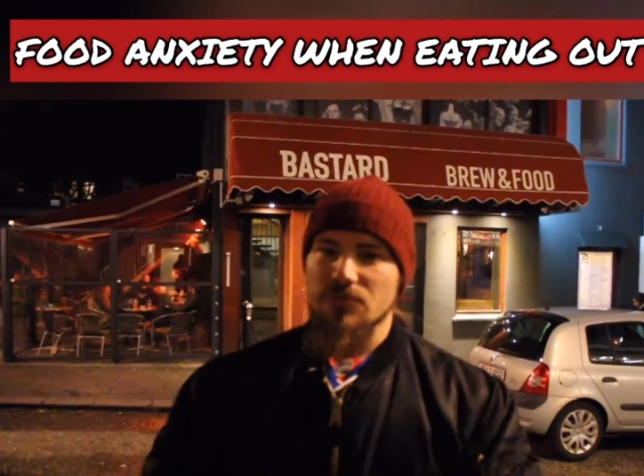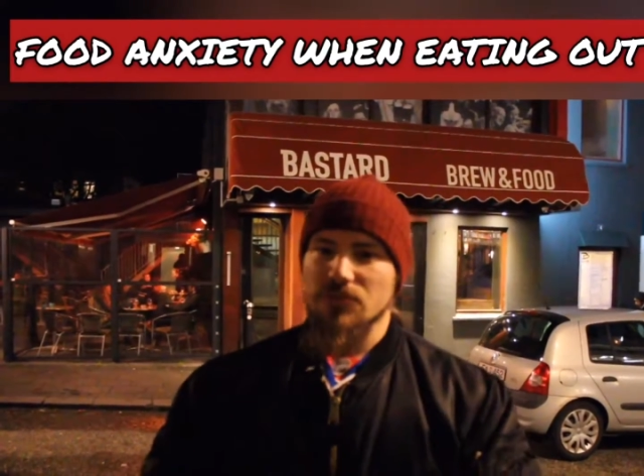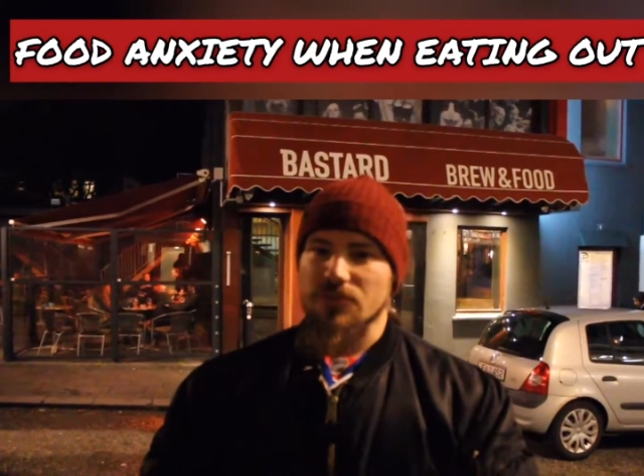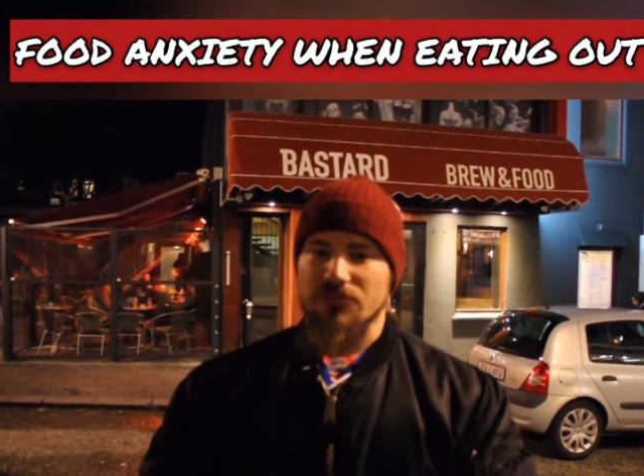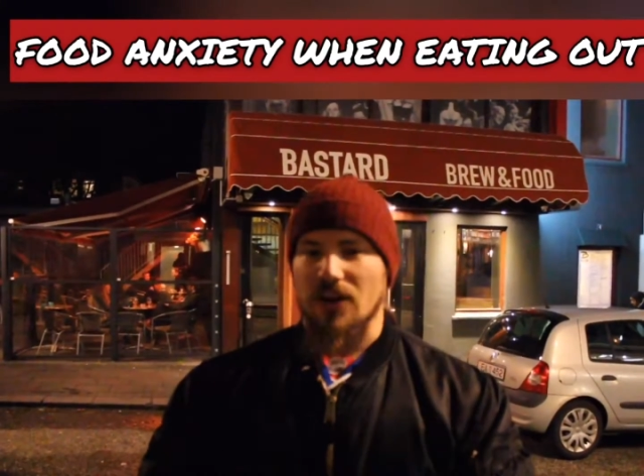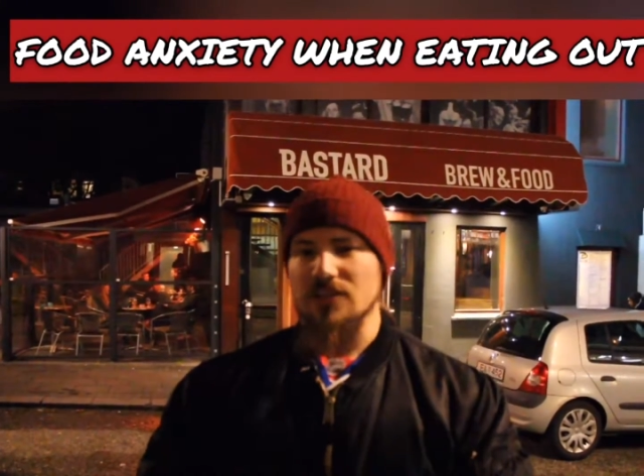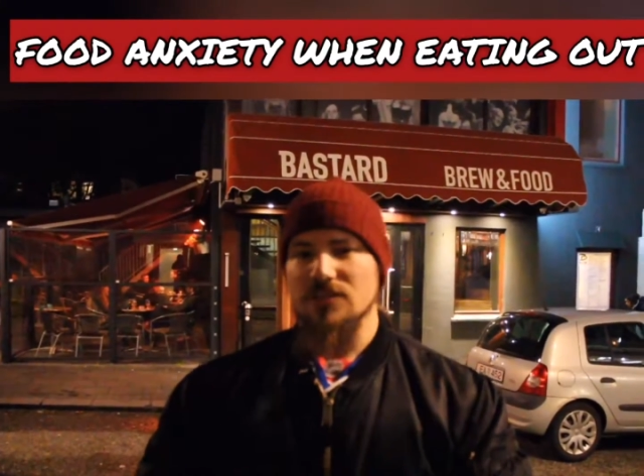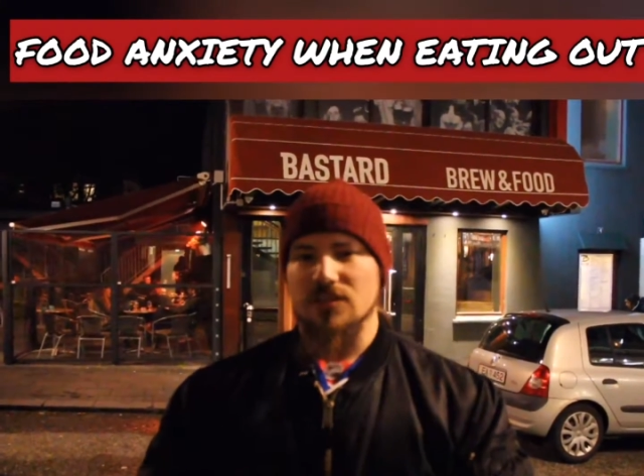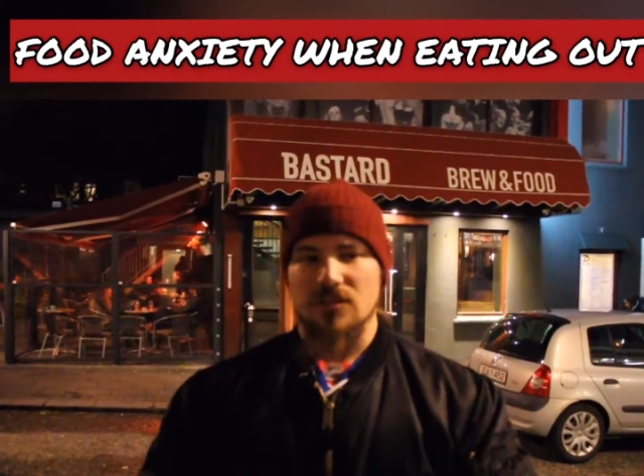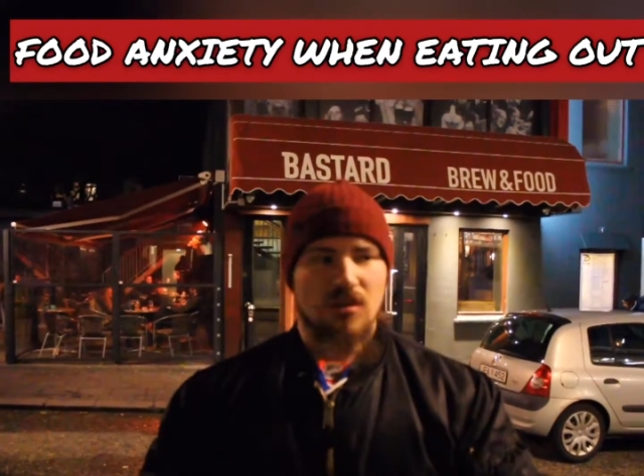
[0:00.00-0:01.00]
eat with your
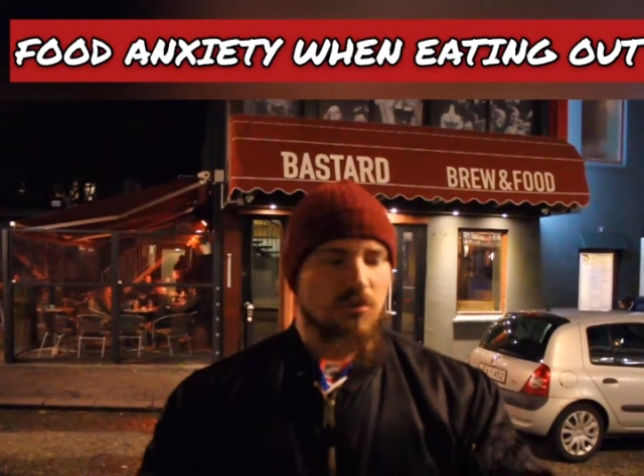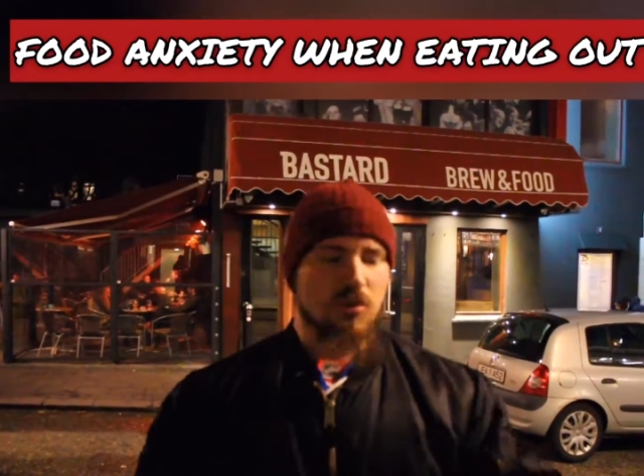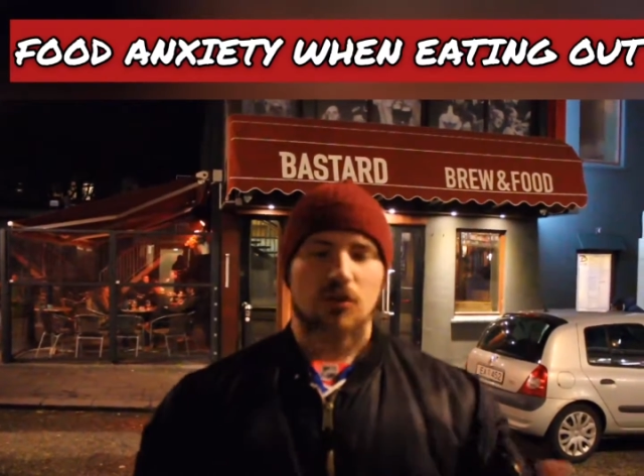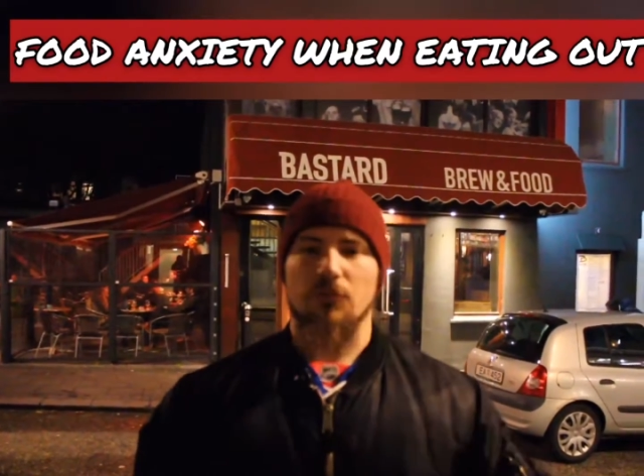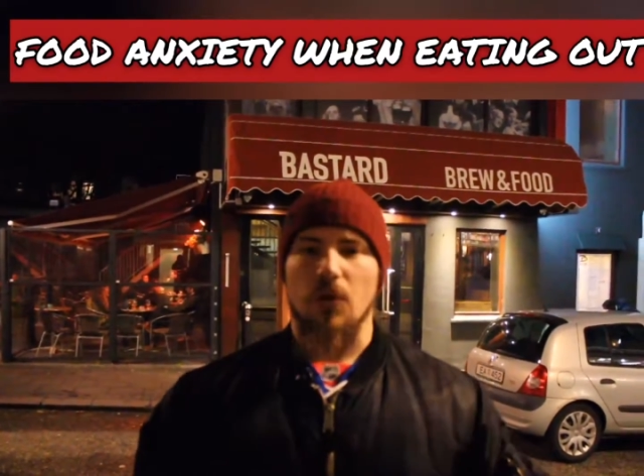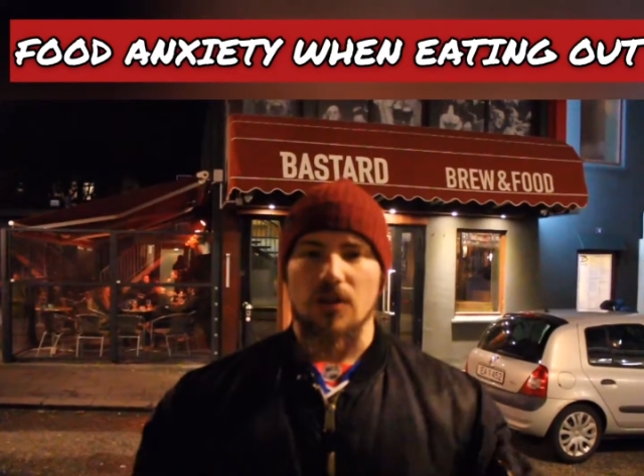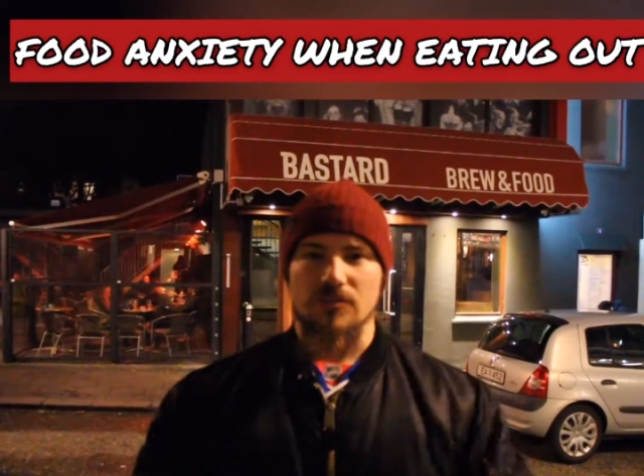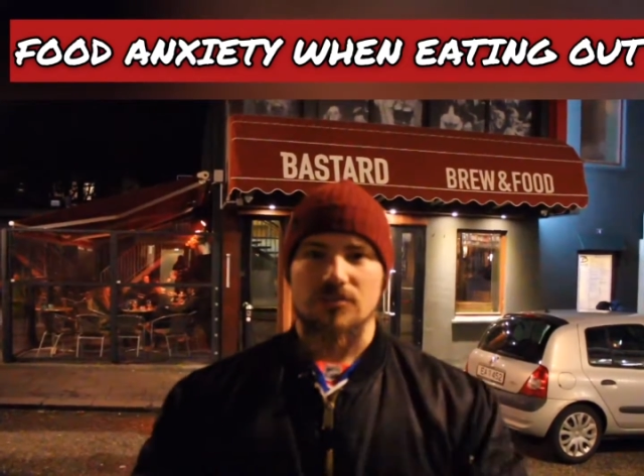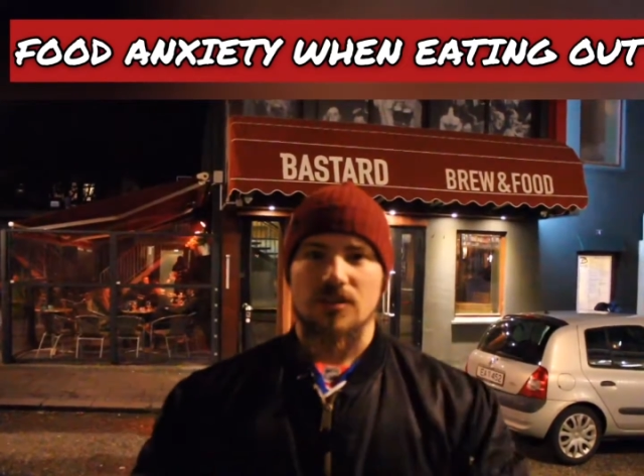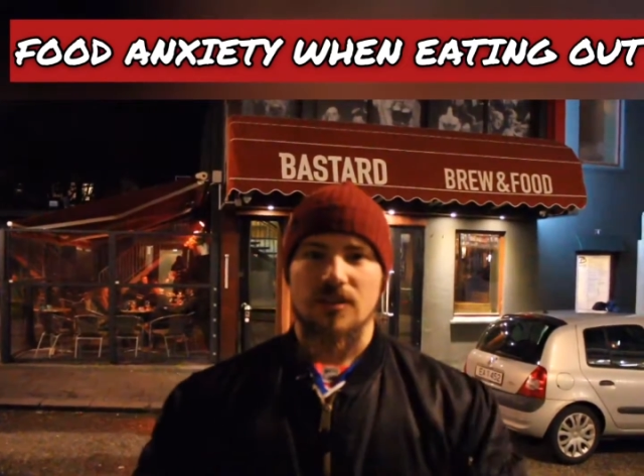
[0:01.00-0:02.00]
friends, your loved
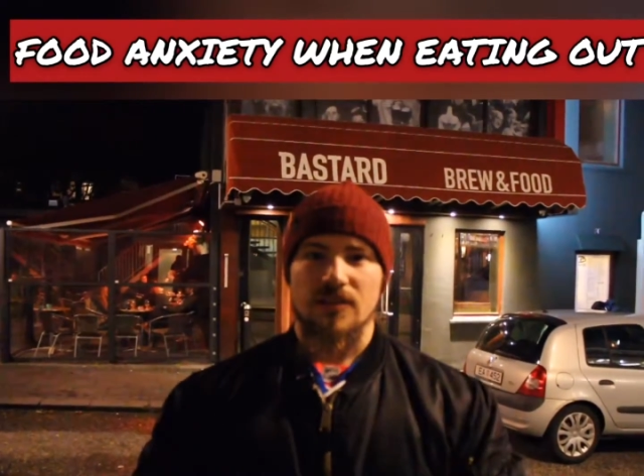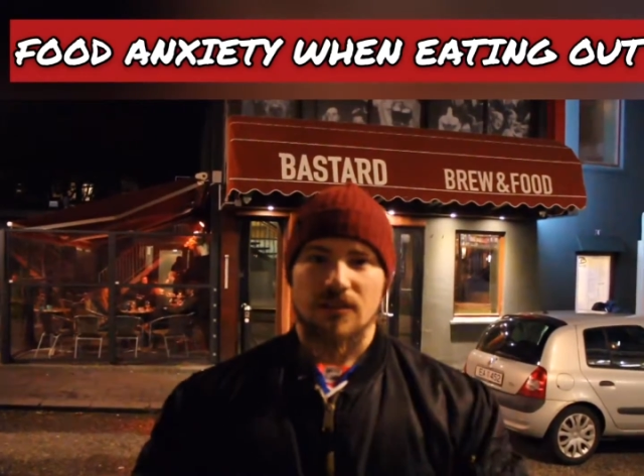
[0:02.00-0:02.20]
ones.